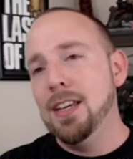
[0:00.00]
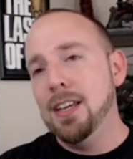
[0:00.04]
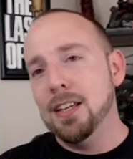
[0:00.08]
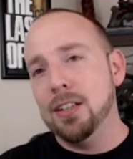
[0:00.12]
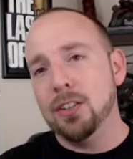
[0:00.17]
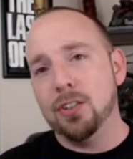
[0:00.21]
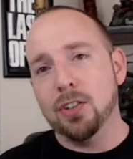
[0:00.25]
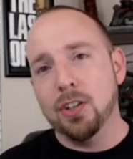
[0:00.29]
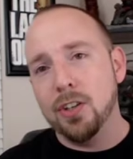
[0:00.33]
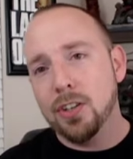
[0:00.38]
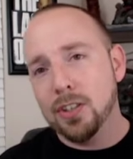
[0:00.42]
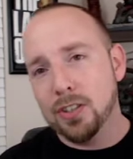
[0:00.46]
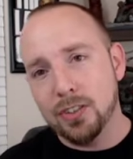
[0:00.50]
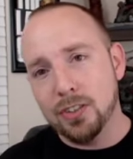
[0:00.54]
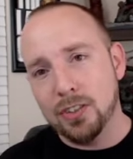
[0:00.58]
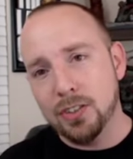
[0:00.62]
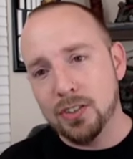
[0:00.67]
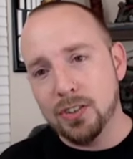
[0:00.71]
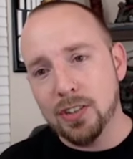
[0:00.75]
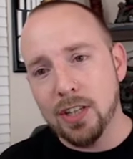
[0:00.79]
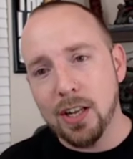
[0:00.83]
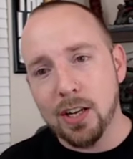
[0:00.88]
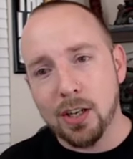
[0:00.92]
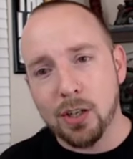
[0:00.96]
As long as
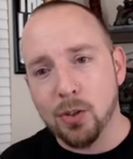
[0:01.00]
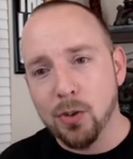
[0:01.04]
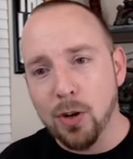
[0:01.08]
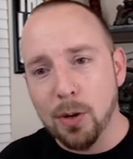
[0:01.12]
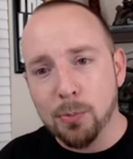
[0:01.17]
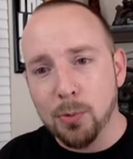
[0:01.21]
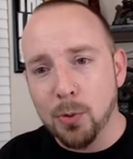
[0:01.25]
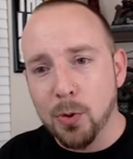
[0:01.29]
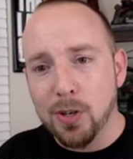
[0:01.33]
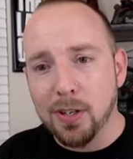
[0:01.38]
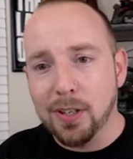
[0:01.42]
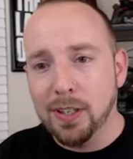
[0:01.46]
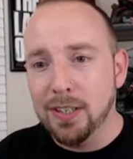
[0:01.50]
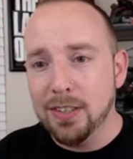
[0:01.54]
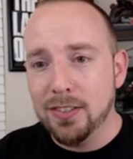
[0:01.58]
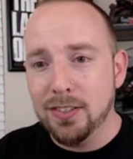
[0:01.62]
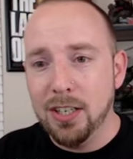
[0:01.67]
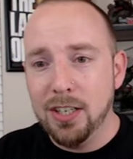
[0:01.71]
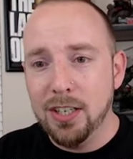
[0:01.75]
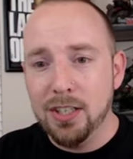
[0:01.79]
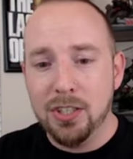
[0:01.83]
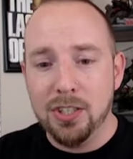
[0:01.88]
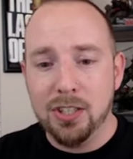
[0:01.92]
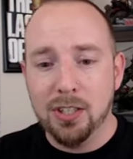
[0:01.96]
it's not a corrupt
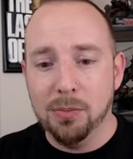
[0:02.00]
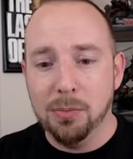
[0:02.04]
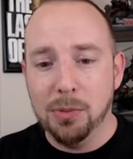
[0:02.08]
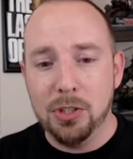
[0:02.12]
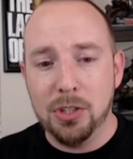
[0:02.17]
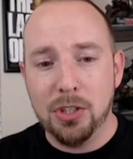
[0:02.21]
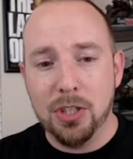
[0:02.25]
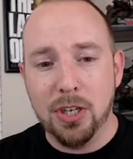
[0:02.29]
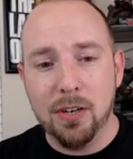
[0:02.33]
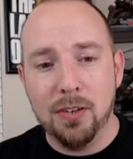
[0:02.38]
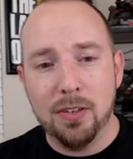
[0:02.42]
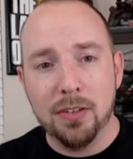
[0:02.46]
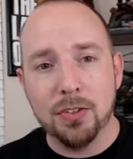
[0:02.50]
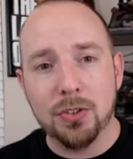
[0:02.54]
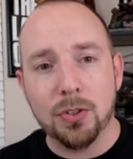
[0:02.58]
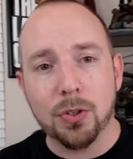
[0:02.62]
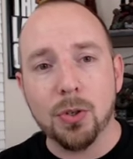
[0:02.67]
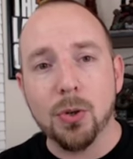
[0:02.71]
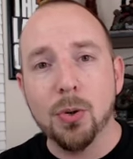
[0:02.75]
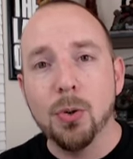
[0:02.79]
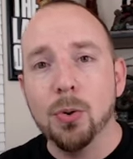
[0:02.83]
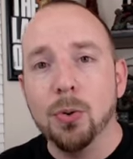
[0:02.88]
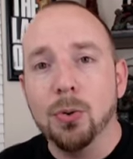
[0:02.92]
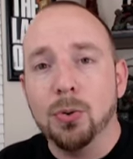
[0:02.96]
organization. I mean, charities are
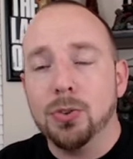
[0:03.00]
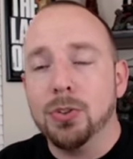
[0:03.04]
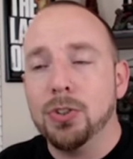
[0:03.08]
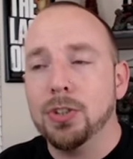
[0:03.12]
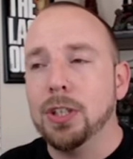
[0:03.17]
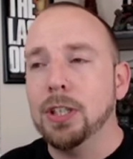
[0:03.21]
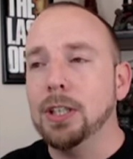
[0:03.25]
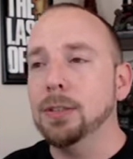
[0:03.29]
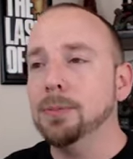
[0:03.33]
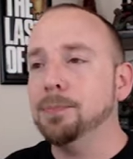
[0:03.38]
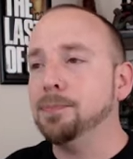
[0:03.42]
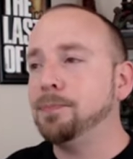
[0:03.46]
cool, so